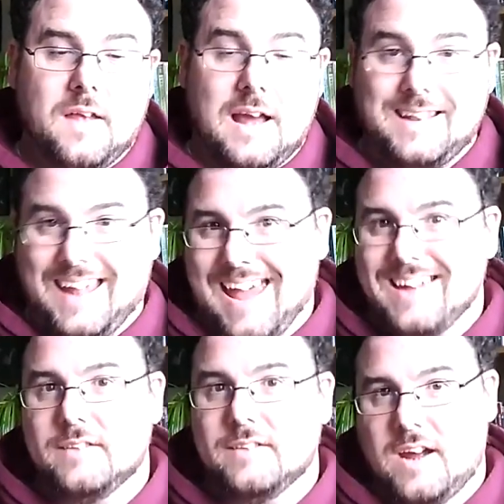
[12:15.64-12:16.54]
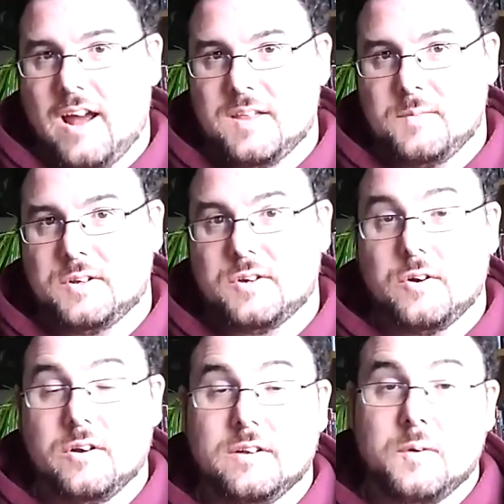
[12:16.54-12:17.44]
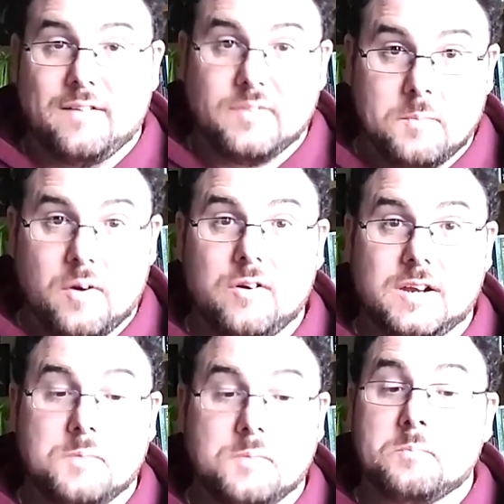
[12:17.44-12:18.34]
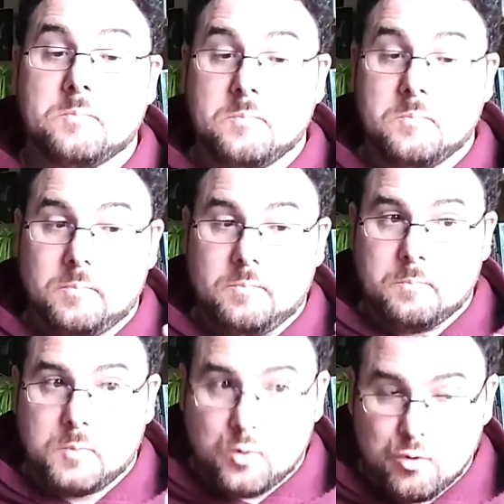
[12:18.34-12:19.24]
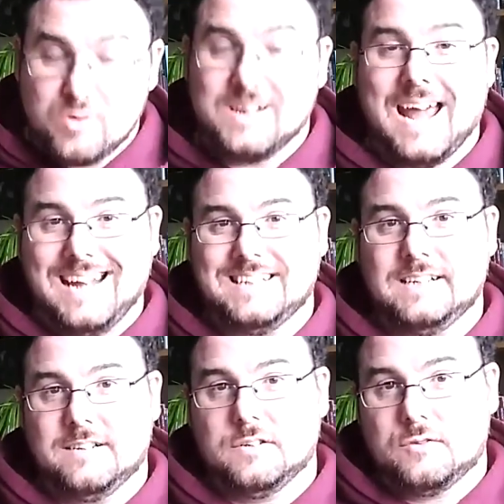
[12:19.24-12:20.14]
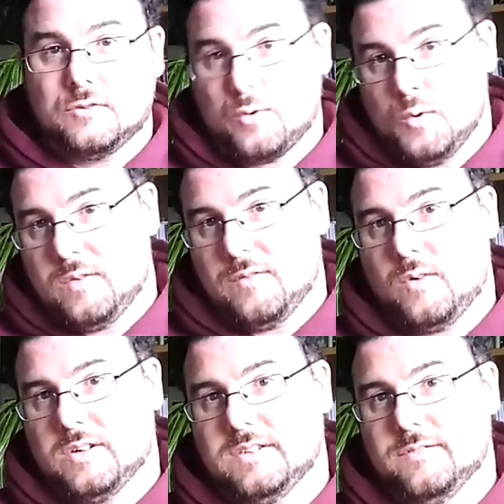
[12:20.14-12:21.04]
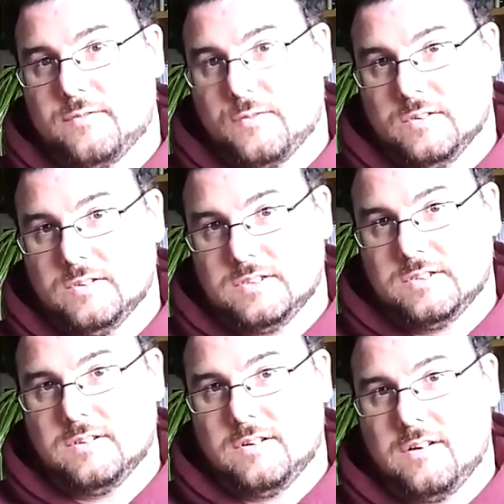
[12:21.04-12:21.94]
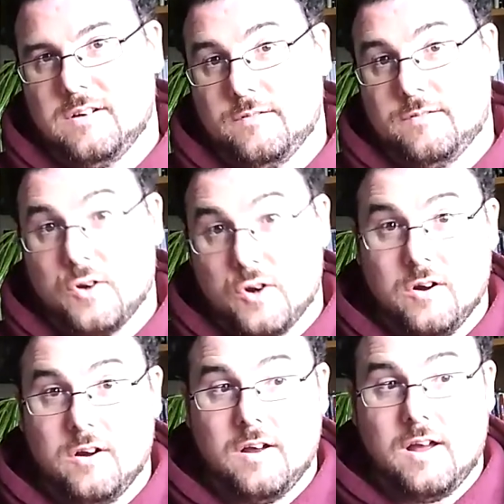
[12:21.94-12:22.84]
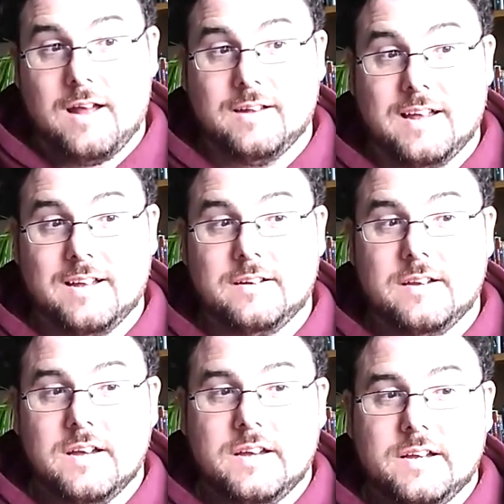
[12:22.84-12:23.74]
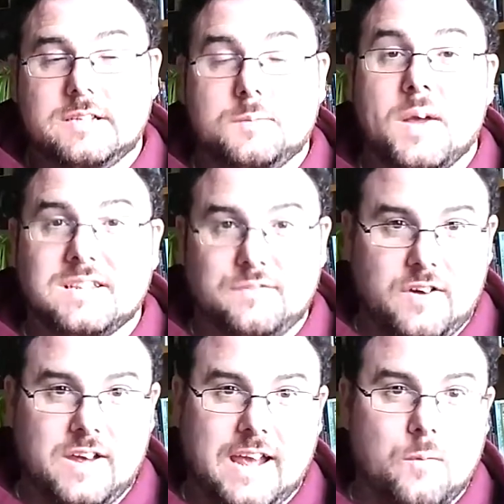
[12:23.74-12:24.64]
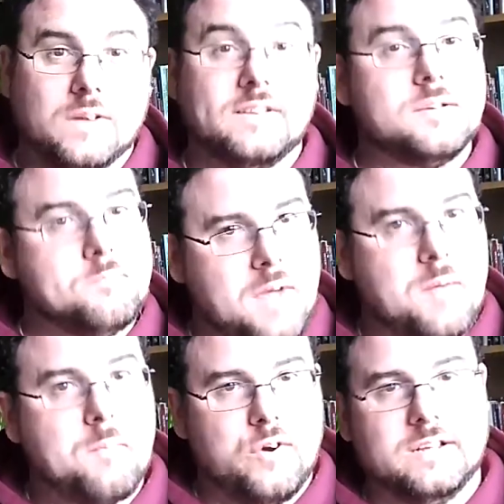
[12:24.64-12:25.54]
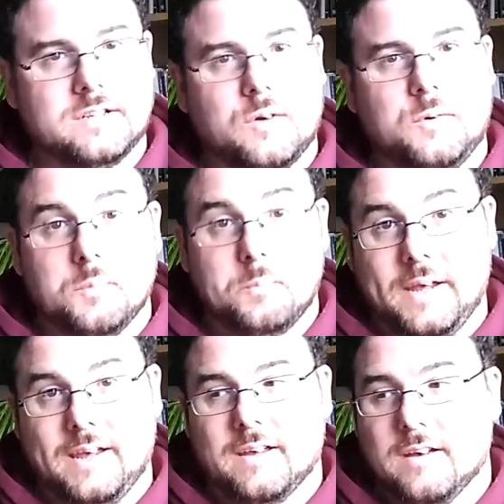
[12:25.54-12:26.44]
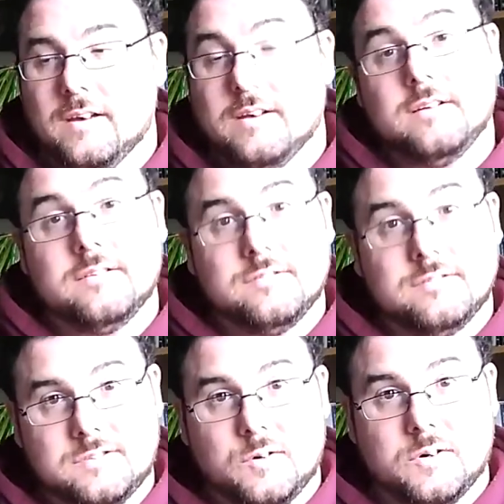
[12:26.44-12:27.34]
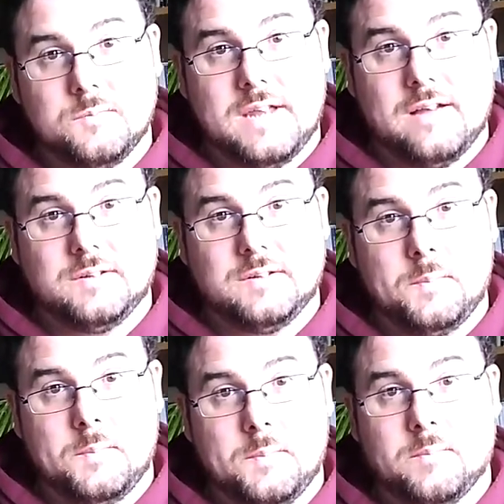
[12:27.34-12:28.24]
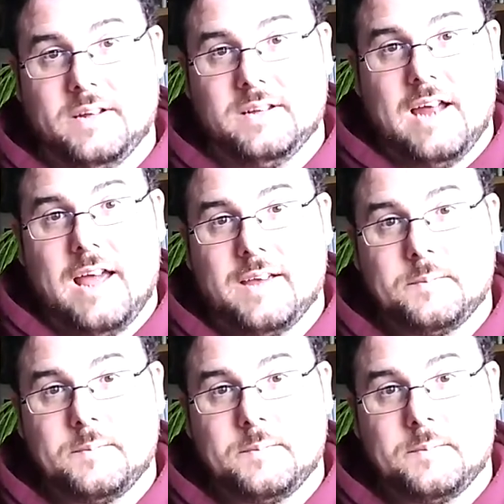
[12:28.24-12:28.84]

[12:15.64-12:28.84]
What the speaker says: at the end of the Castle Mature, you have the Morrigan creating the truth of what's in front of her and then specifying out what this memory is going to be. So it comes down to people like me today.